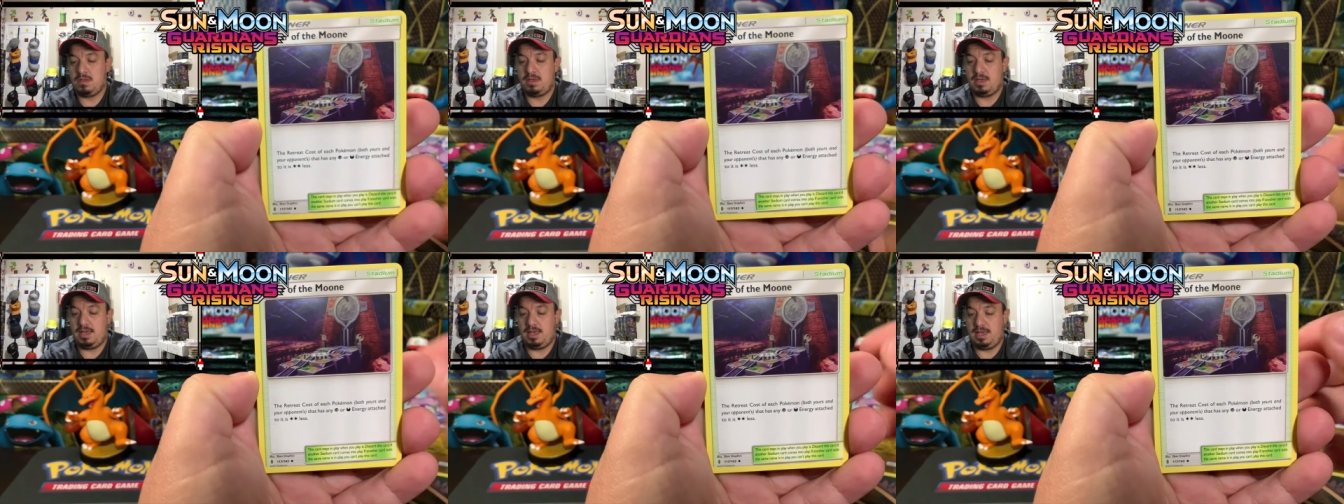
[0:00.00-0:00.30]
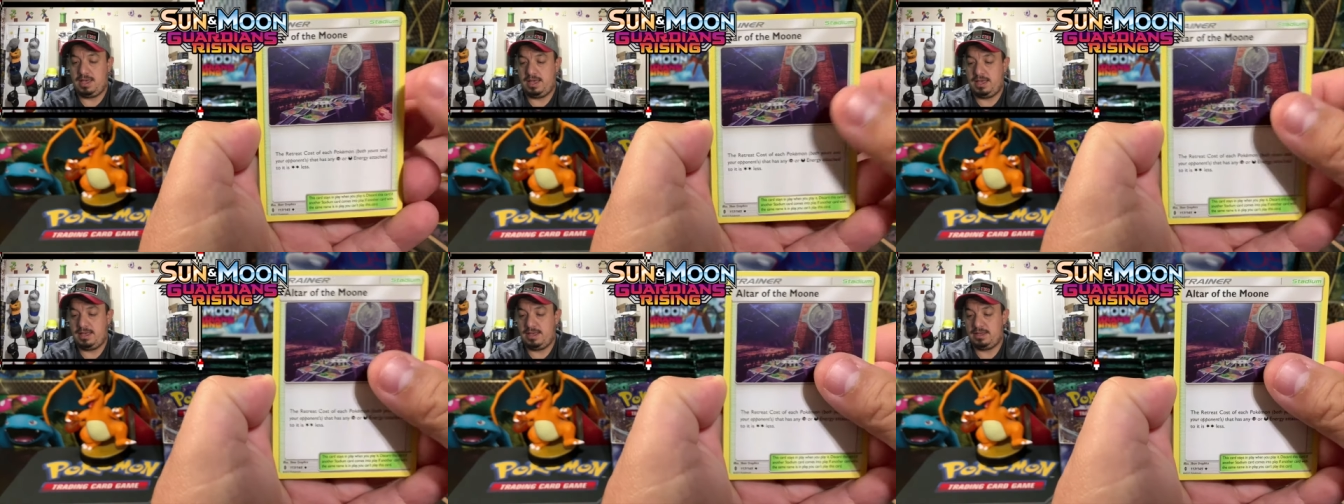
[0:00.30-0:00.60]

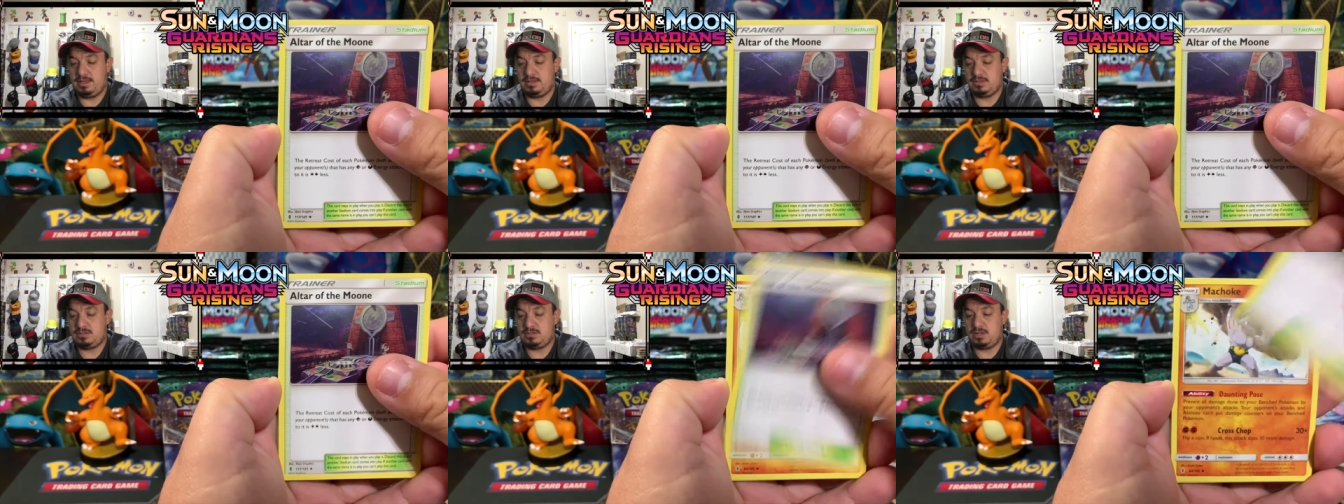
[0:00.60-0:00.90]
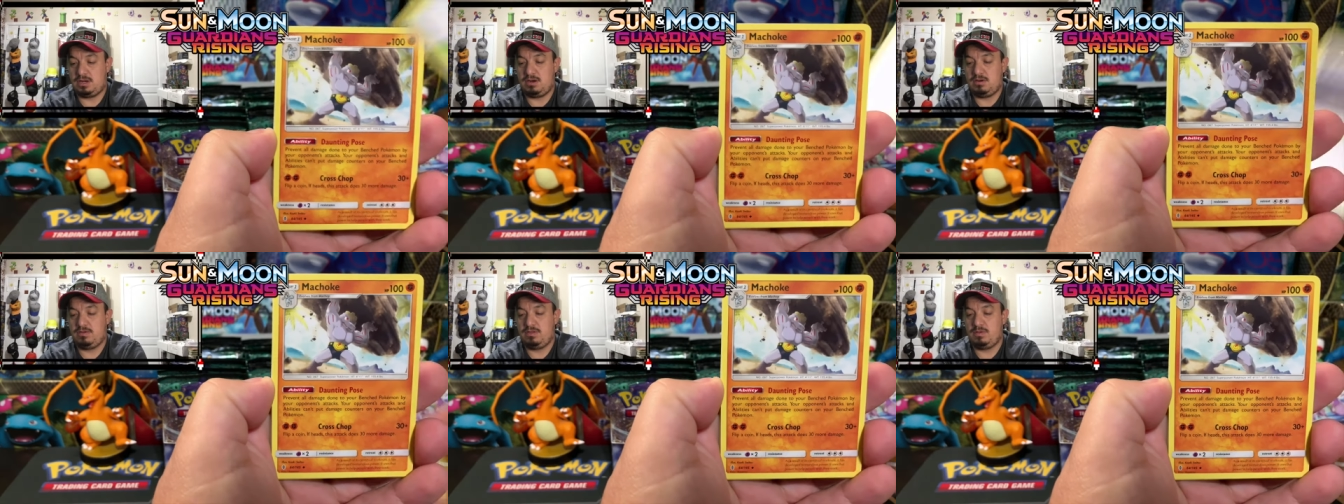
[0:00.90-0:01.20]
Uh,
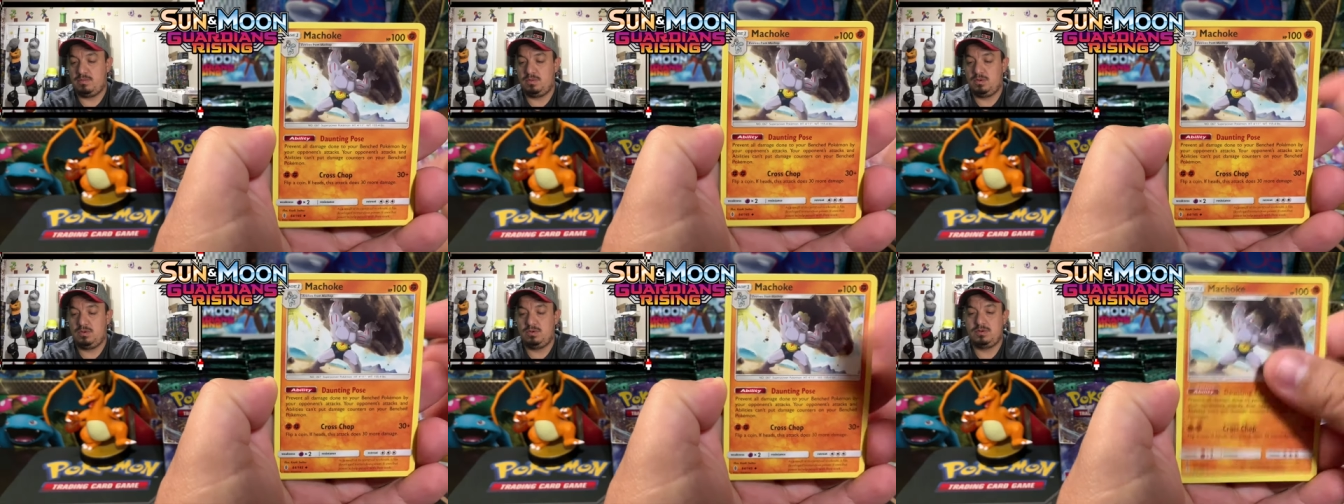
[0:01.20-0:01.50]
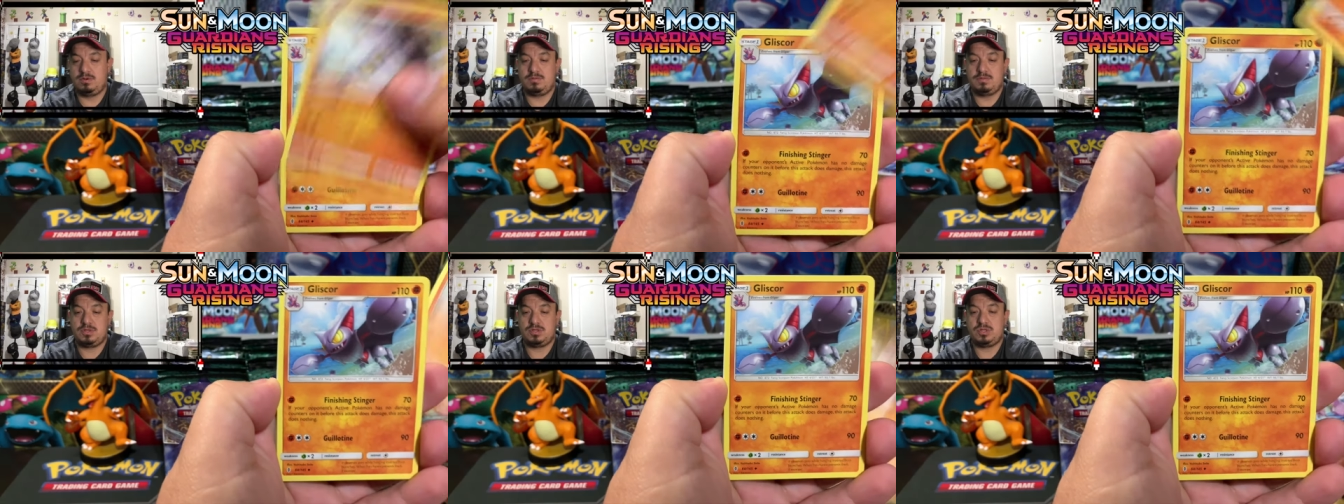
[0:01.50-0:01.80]
Star of the
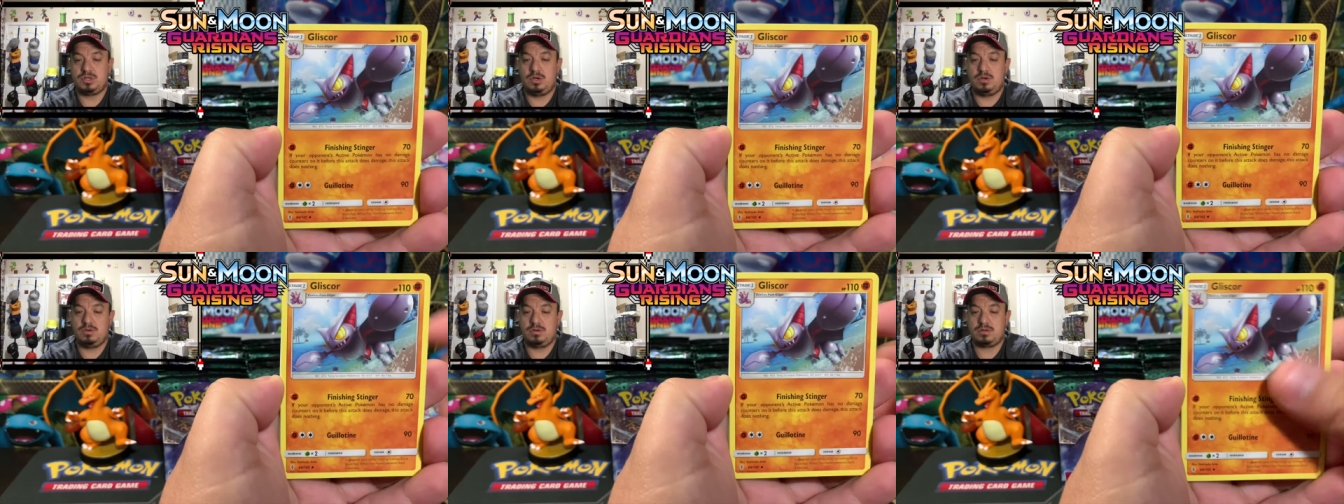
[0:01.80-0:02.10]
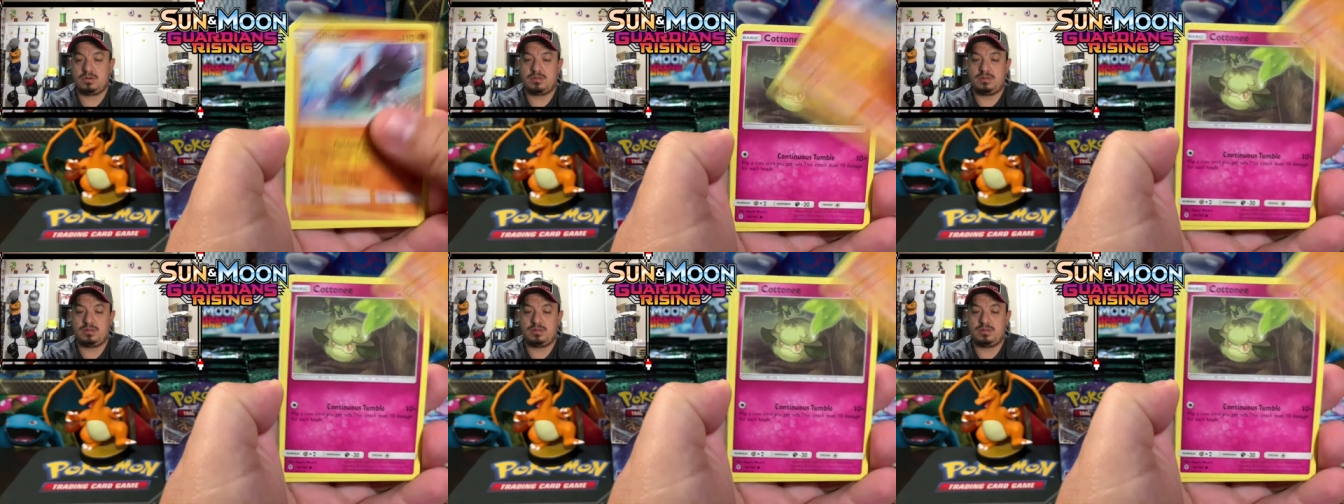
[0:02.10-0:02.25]
Moon, Machoke,